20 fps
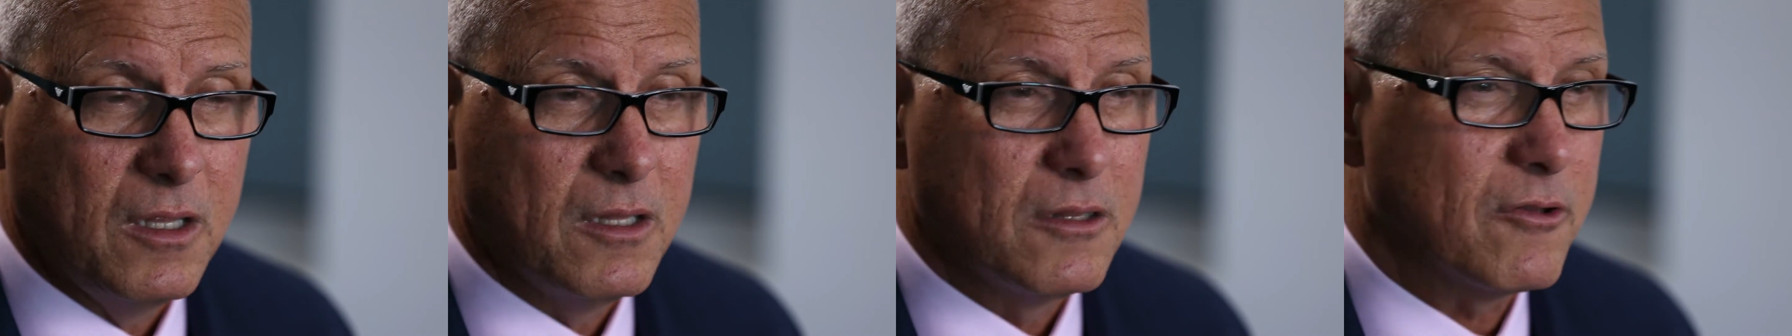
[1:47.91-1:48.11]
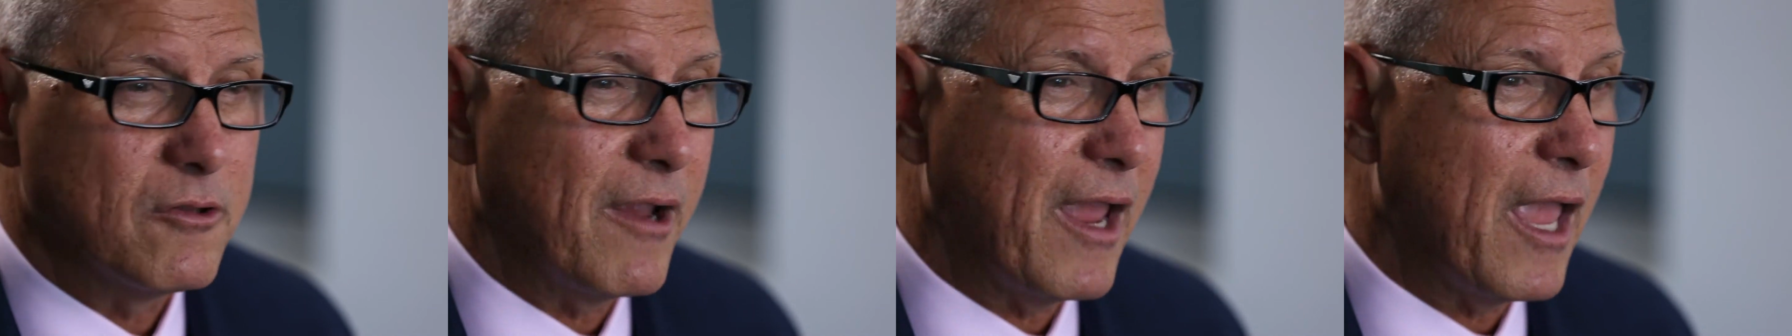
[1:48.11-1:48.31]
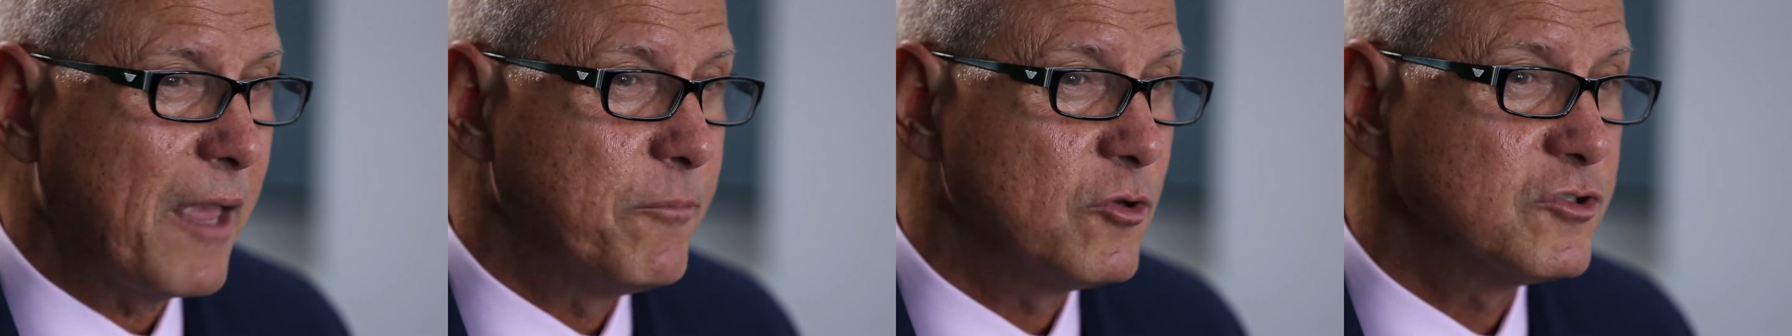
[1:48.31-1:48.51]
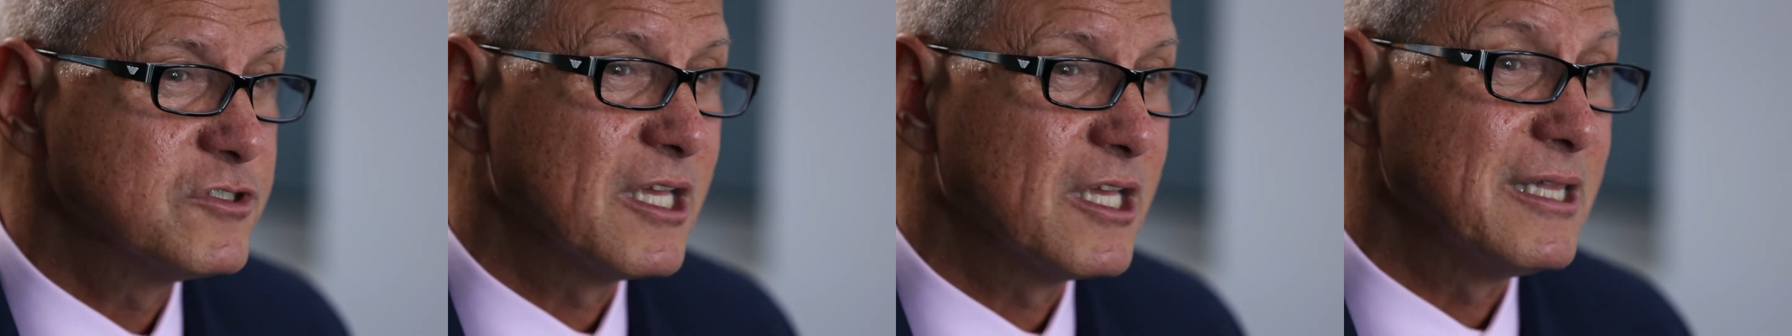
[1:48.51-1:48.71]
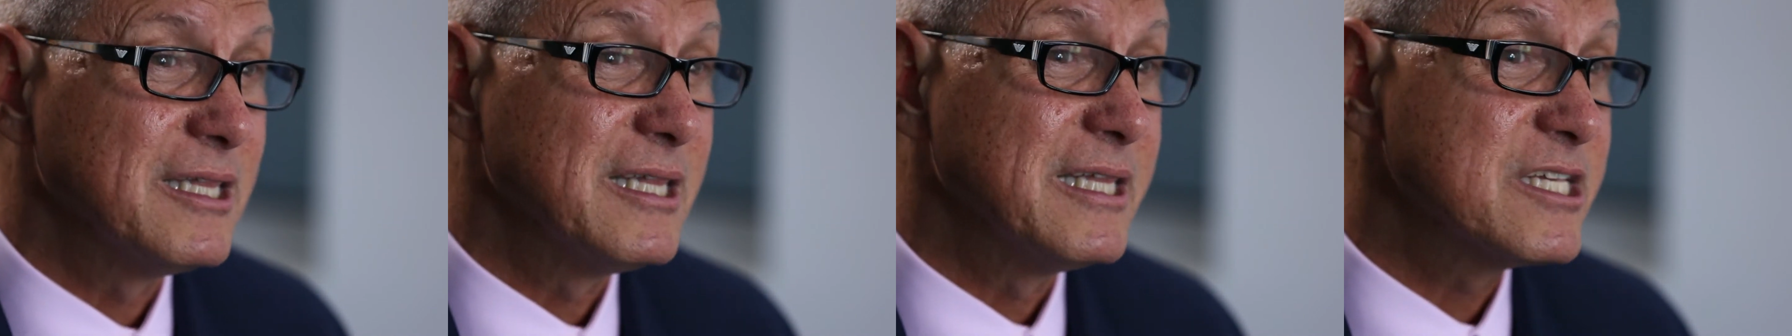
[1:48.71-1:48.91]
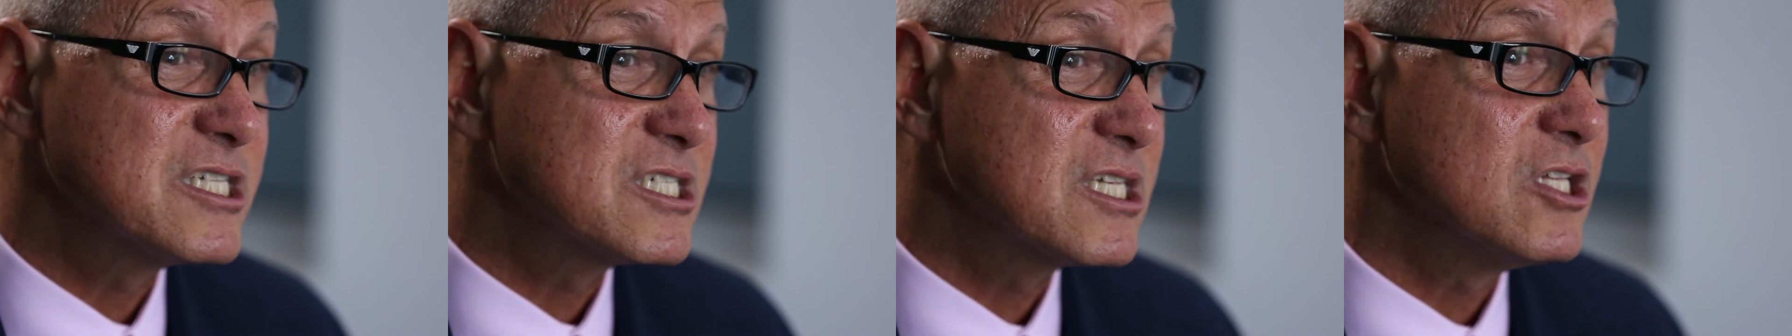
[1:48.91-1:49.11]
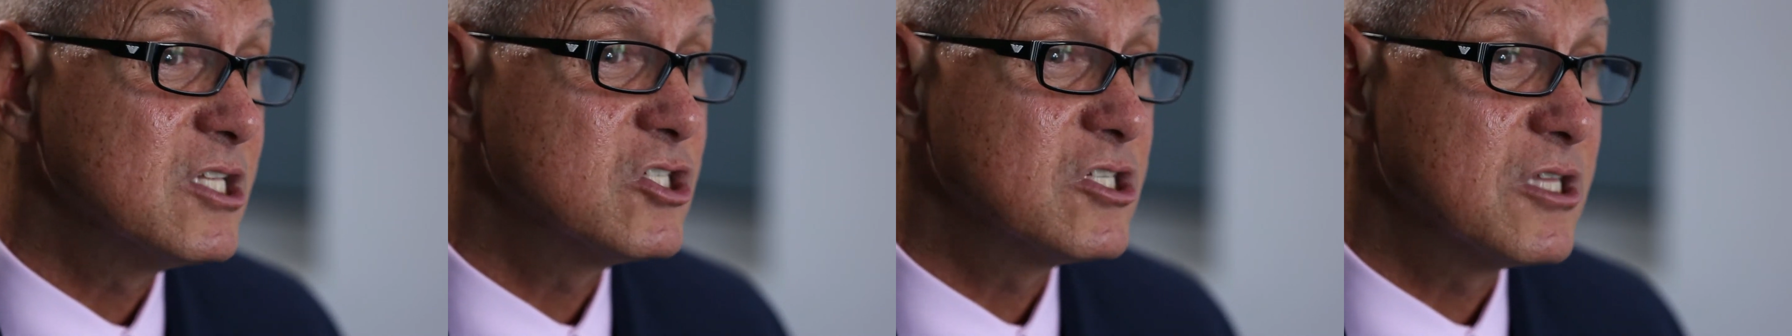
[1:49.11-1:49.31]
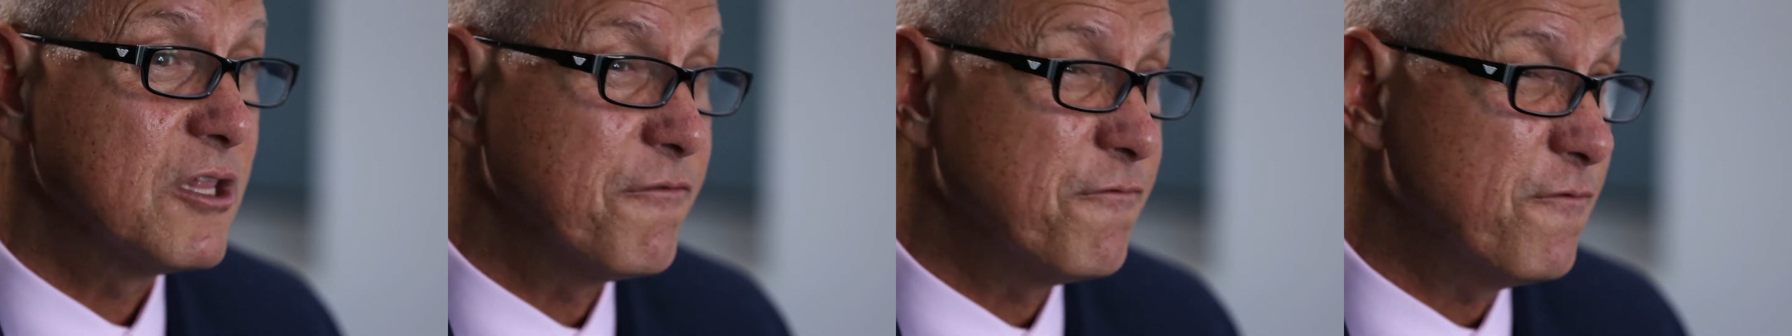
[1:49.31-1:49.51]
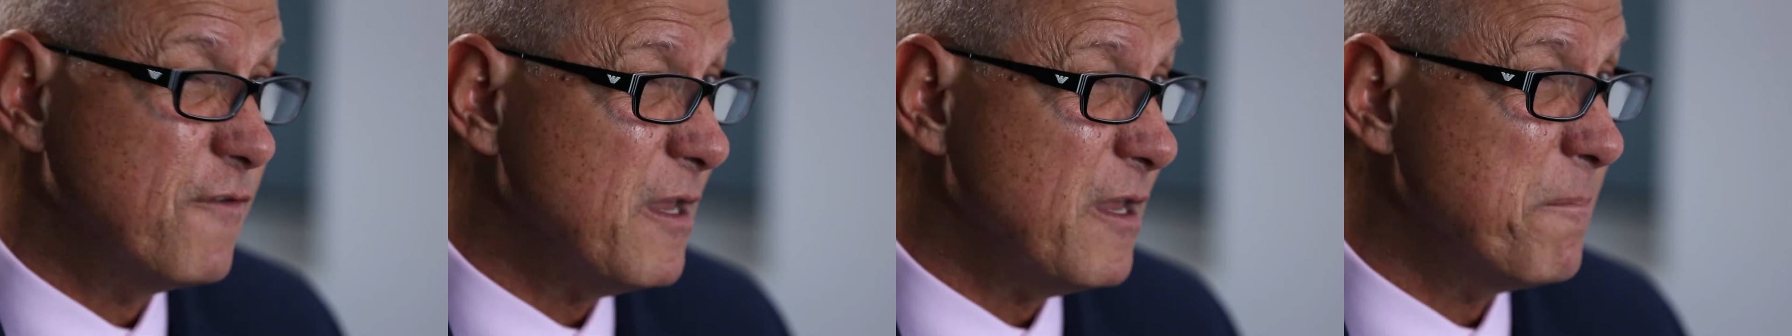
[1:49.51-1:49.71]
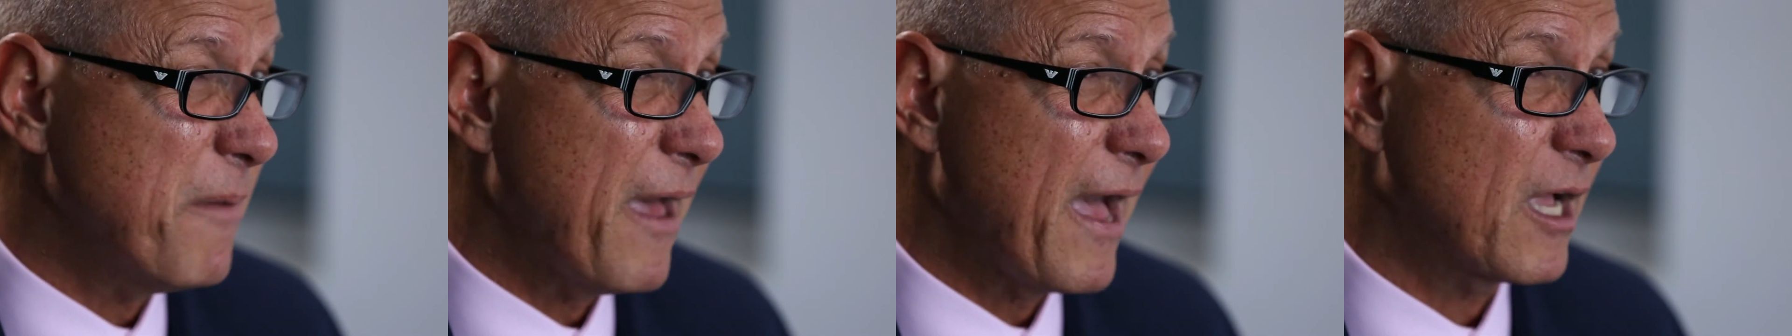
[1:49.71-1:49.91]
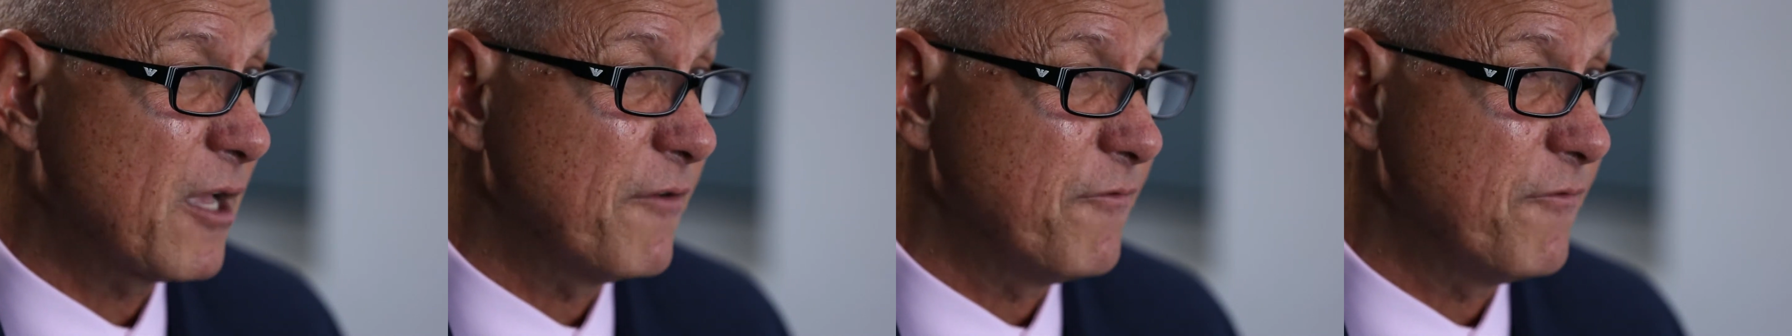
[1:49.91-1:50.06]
They're able to listen to the feedback